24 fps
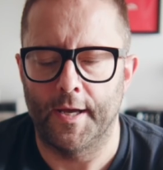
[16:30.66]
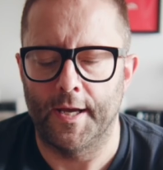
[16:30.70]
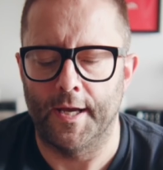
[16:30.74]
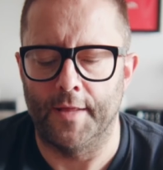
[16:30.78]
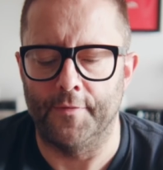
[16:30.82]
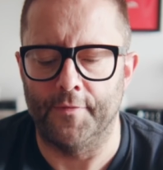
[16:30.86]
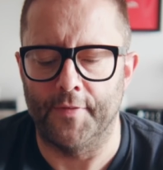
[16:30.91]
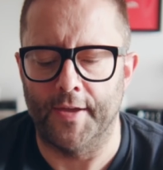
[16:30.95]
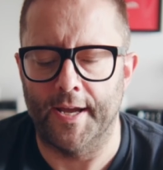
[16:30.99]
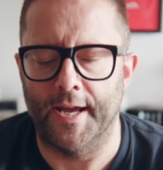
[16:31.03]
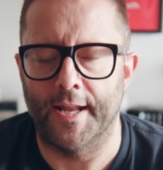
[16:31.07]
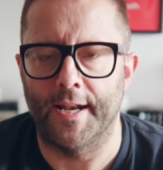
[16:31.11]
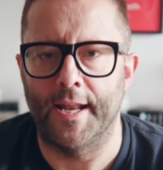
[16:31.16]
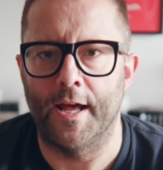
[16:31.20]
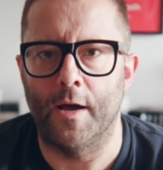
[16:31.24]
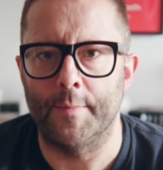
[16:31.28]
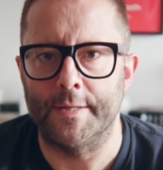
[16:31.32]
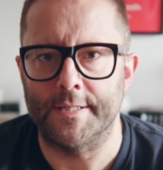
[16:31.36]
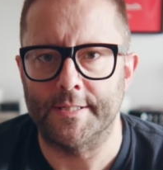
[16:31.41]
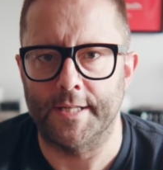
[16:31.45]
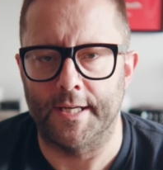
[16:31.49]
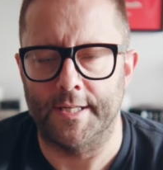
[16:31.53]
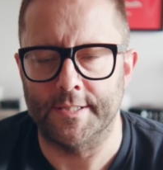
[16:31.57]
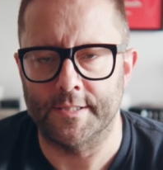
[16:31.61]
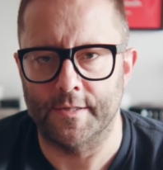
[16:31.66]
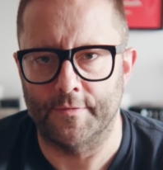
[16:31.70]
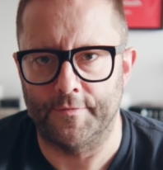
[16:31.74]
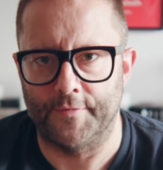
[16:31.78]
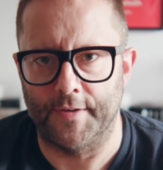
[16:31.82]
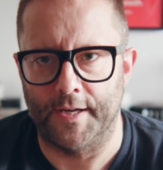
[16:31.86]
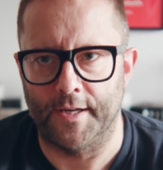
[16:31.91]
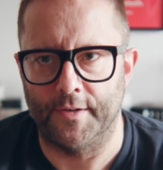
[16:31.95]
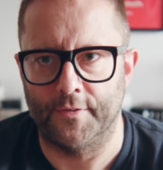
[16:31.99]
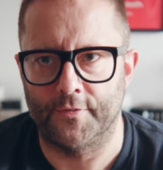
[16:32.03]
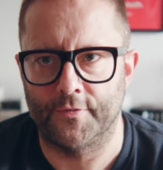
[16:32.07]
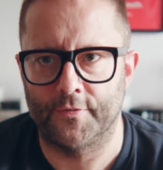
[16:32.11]
And they allow me to
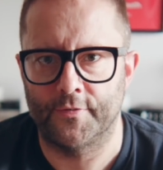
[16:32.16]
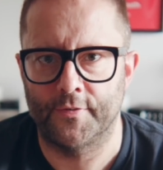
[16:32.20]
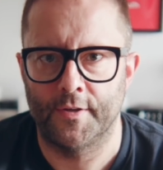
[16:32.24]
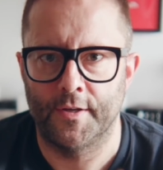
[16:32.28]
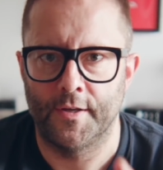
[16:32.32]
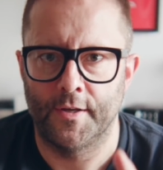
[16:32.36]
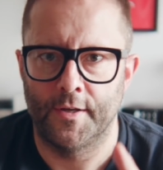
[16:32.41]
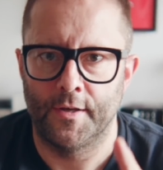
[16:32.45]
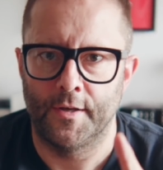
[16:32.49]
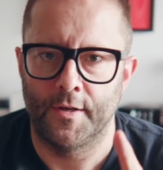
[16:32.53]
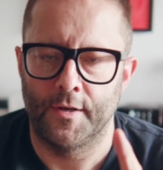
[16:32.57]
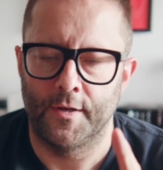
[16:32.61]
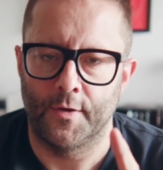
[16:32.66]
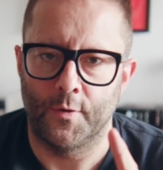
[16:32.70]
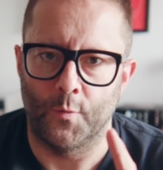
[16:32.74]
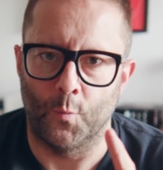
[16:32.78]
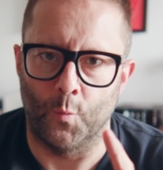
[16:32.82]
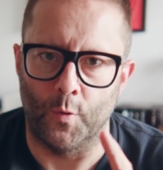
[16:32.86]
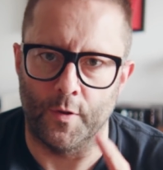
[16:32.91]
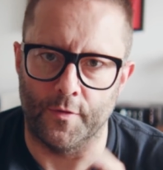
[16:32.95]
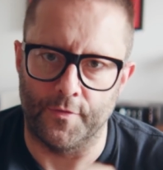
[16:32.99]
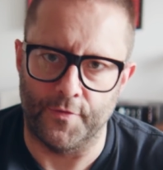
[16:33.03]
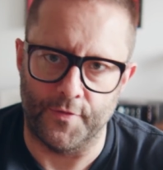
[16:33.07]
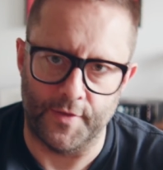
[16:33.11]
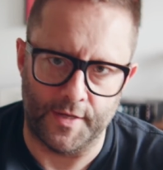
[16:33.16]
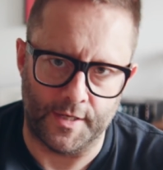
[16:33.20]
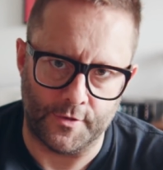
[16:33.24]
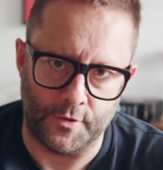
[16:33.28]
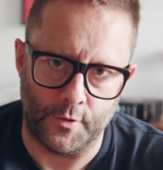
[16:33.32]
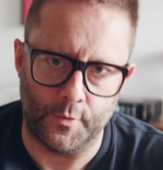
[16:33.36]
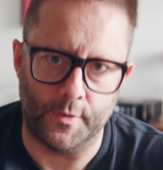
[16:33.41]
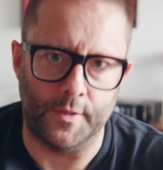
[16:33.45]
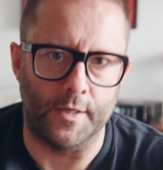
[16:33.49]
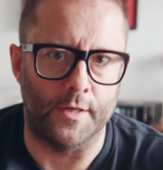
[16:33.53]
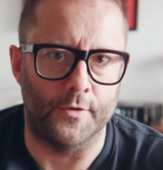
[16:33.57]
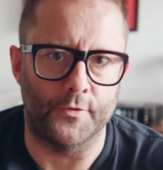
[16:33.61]
interface with the
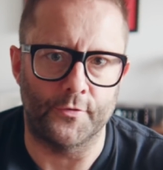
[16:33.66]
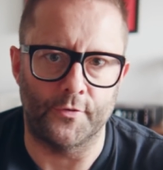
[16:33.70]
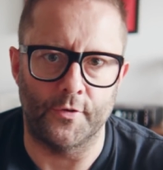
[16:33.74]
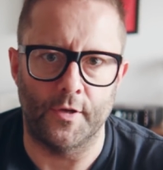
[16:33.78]
Nucleus